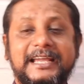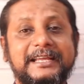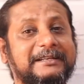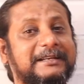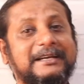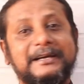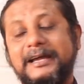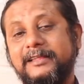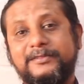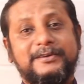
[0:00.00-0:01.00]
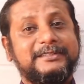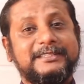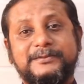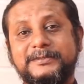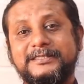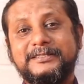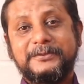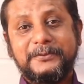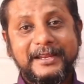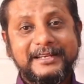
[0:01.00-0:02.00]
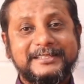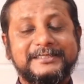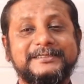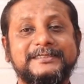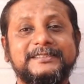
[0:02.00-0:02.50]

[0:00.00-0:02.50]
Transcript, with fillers: And I thought this was great.